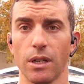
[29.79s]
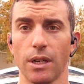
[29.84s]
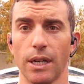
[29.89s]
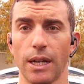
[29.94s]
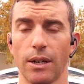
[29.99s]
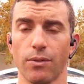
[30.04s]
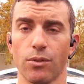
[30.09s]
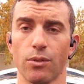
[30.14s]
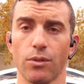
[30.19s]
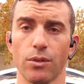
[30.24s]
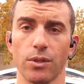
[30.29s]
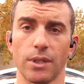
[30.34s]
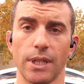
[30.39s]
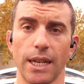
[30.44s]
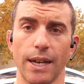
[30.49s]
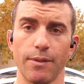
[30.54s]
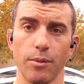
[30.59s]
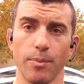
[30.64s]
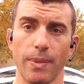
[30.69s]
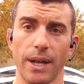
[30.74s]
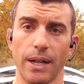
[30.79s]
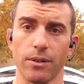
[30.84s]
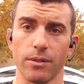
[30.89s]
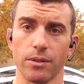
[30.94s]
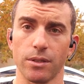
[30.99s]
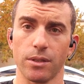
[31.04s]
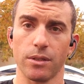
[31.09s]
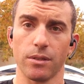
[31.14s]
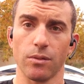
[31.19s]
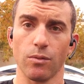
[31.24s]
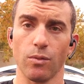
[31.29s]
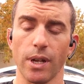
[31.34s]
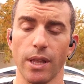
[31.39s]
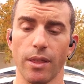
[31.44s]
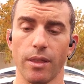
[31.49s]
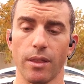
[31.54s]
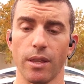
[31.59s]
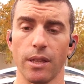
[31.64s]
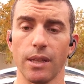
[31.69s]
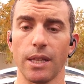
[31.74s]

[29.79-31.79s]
Now, of course, they have to be balanced with